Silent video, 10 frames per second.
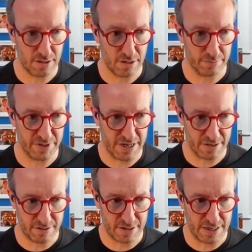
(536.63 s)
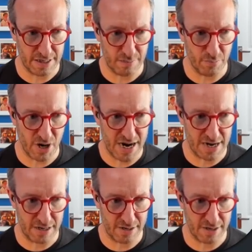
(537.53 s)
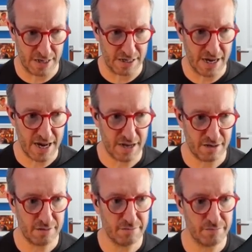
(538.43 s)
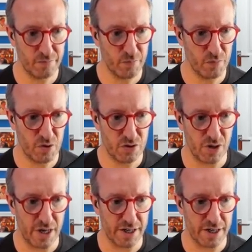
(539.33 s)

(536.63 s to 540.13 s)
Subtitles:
Update brand again. So I